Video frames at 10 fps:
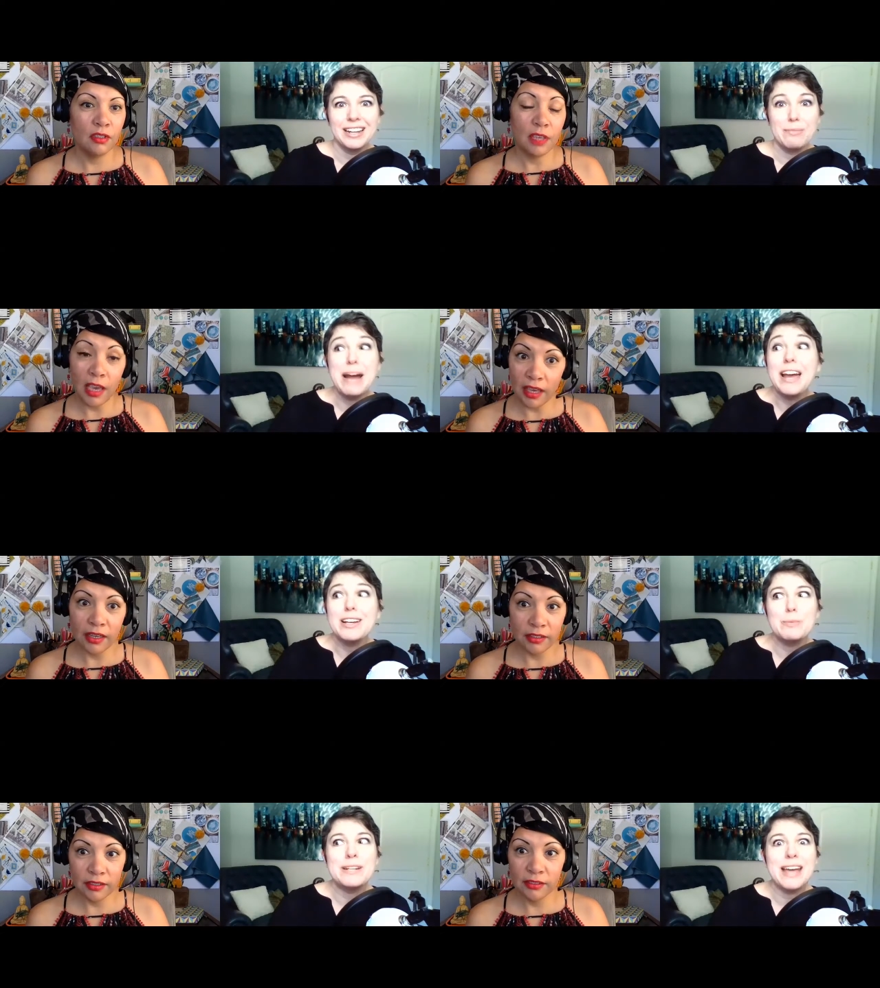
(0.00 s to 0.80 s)
Speaker 1: Yeah. My
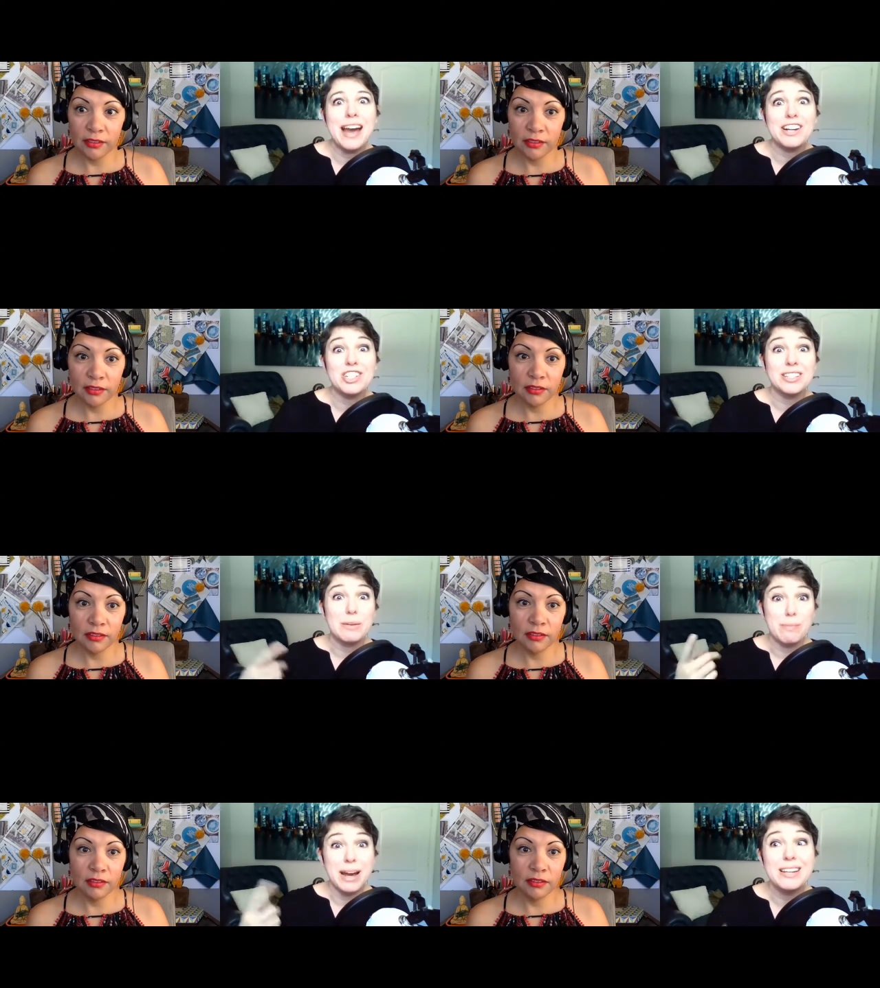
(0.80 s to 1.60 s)
husband actually,
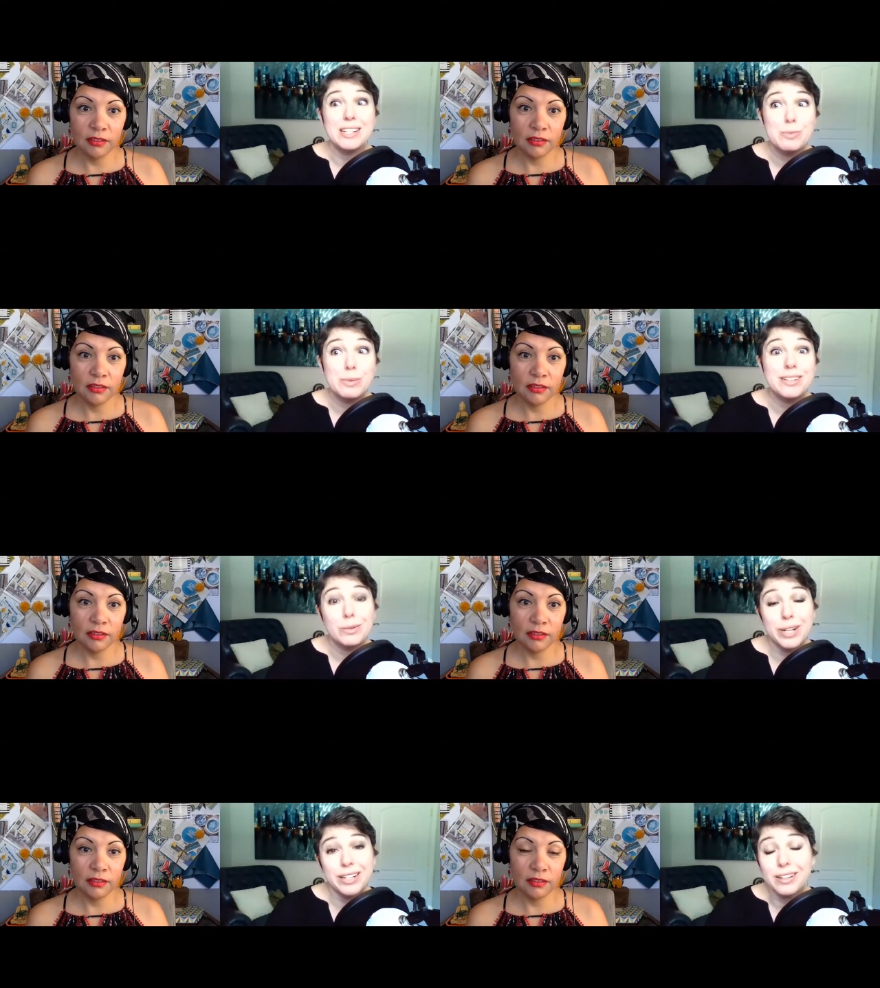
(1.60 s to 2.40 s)
my husband got
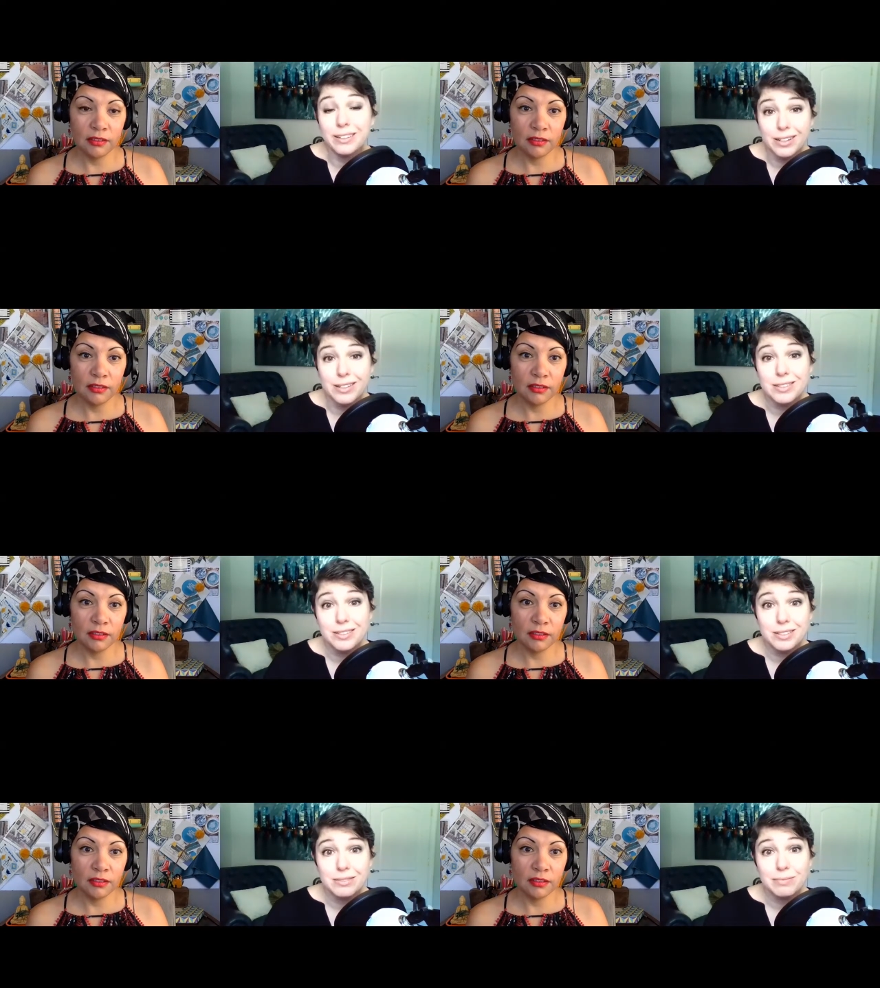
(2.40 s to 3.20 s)
recognized.
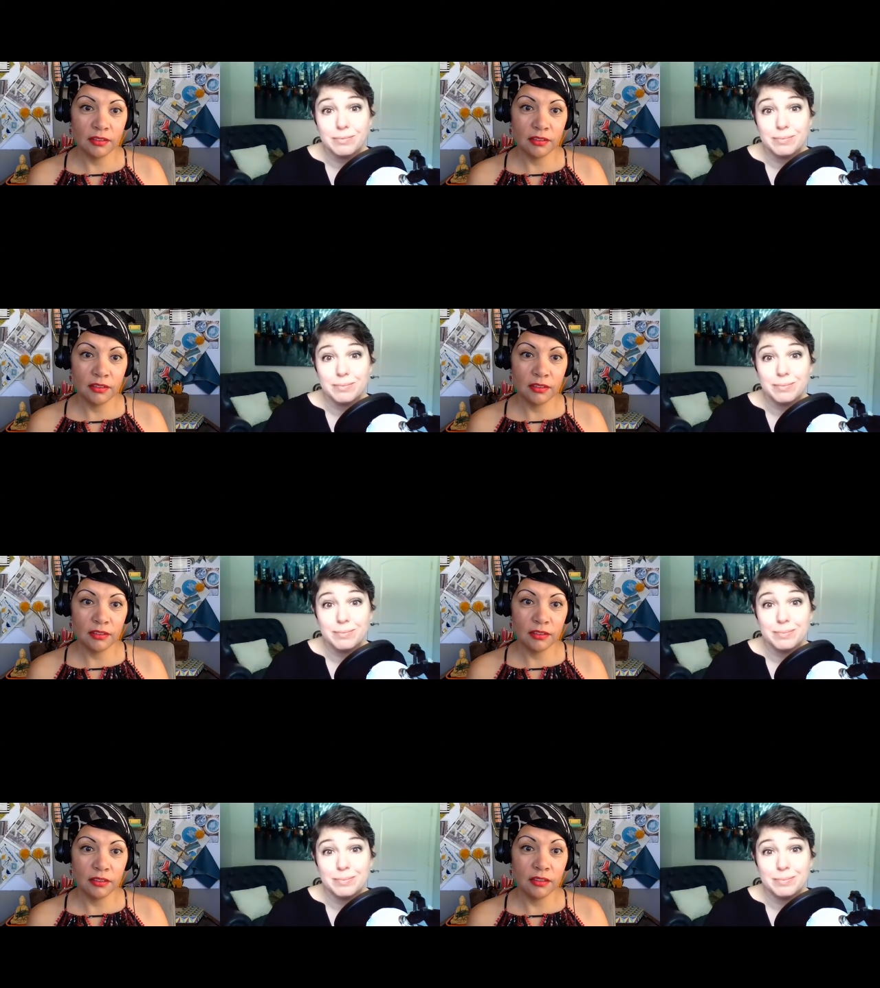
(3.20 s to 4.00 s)

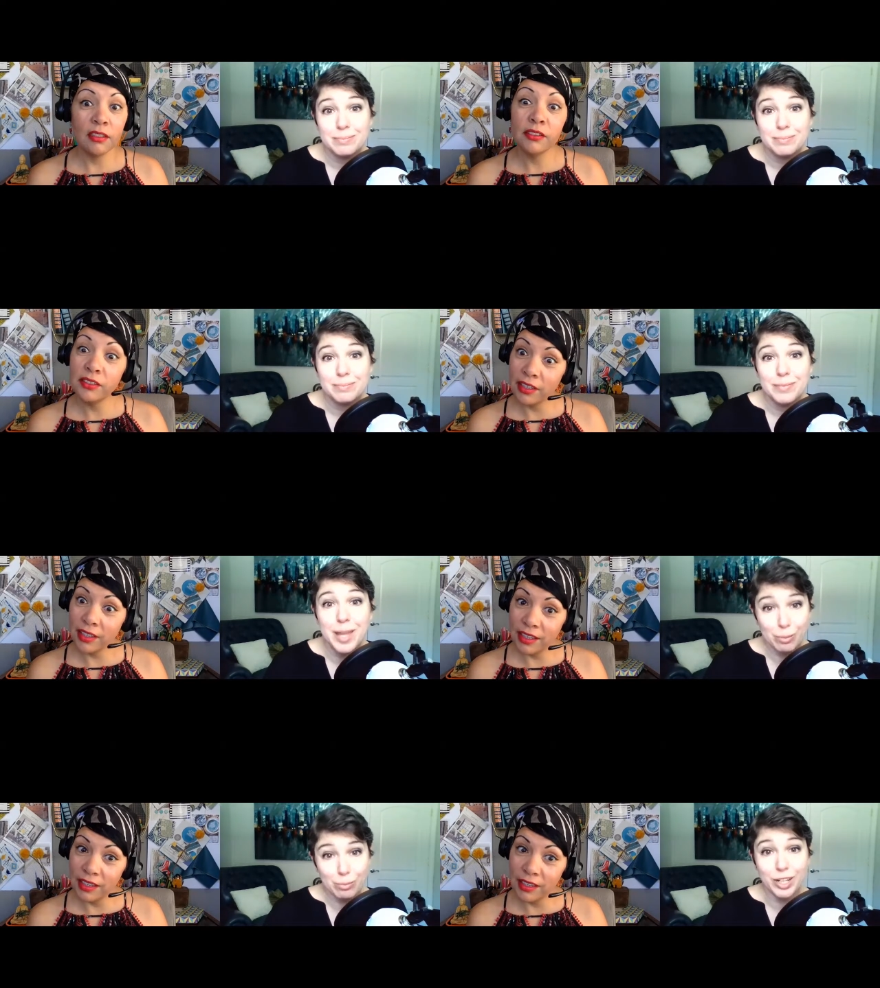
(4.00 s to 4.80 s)
Did he?
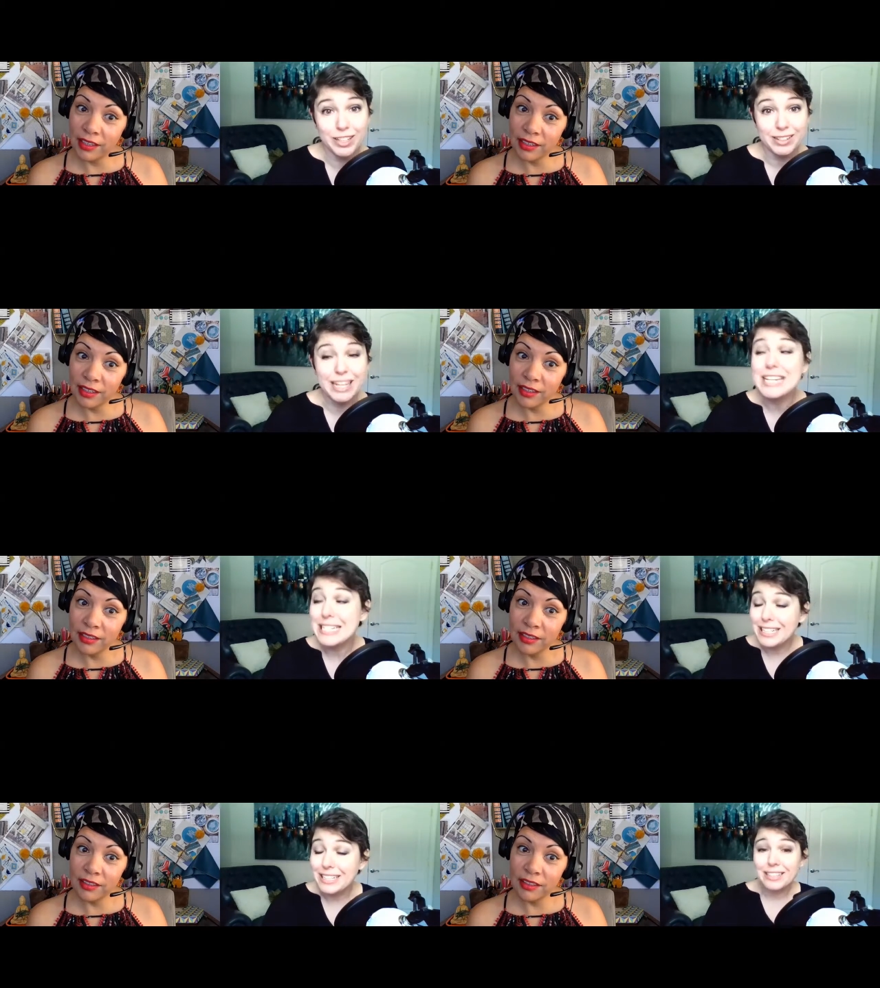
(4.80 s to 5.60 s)
At market. He
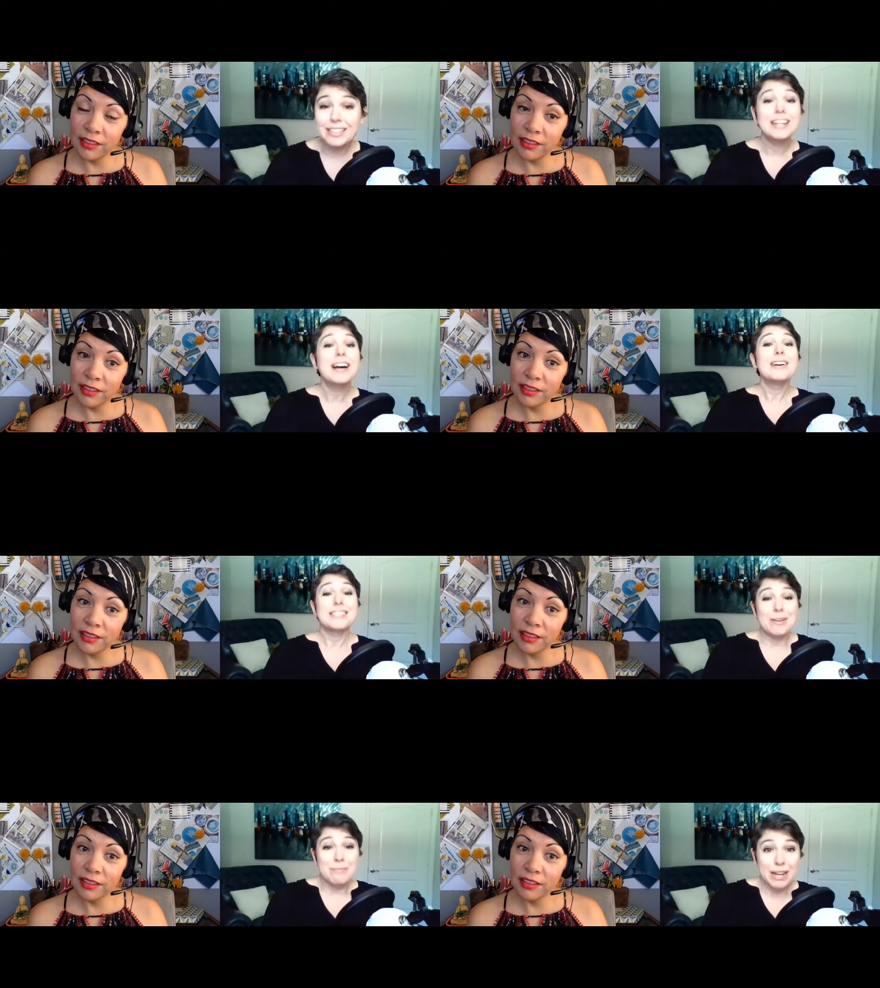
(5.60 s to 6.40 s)
did.
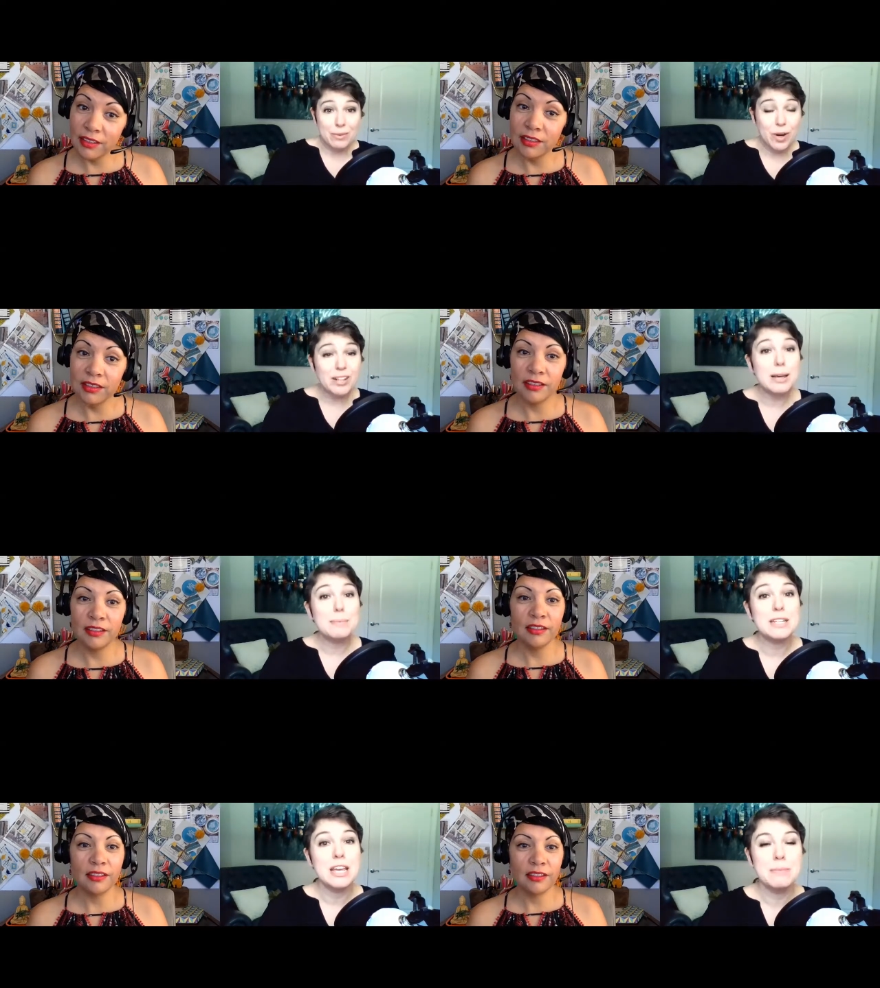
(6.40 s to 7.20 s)
Somebody walked up
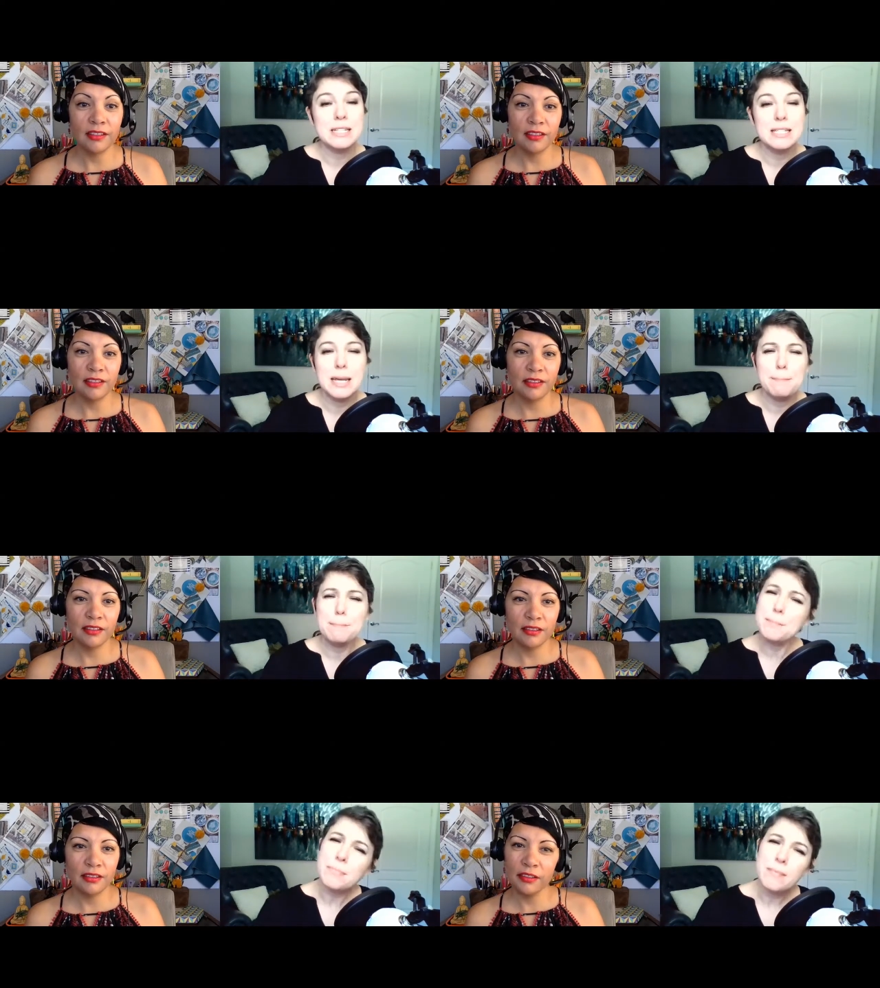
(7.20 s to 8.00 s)
to him and said,
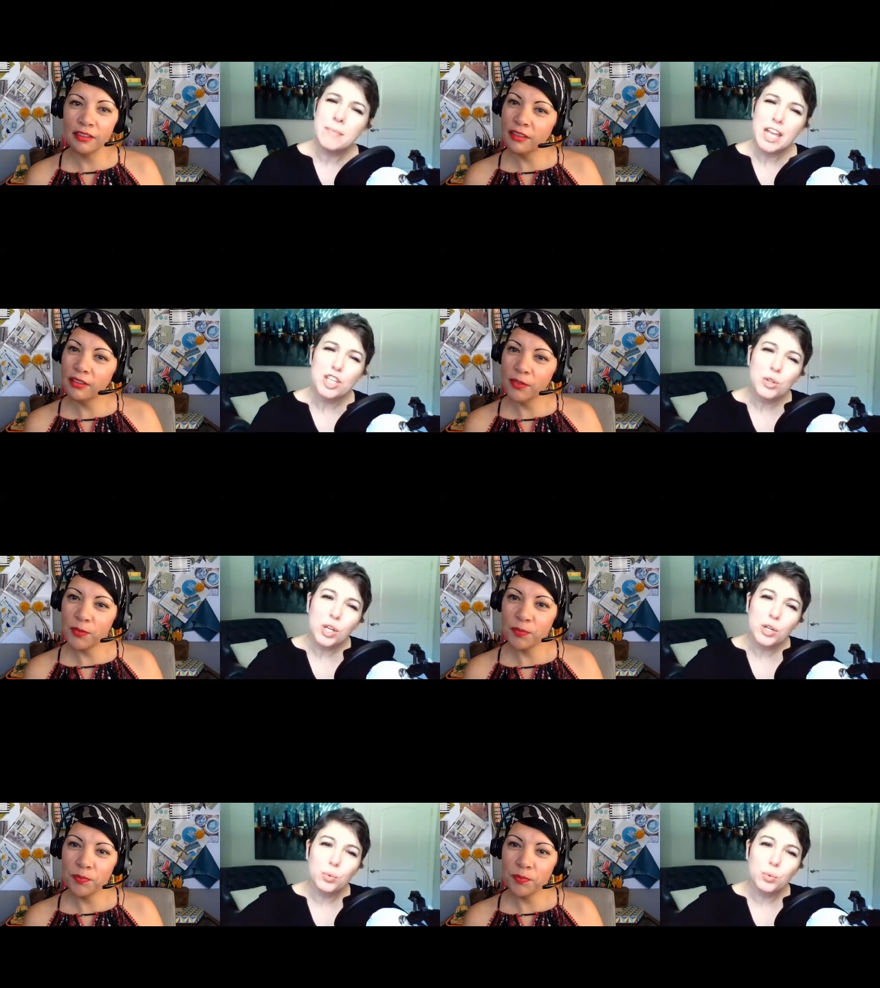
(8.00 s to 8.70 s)
You look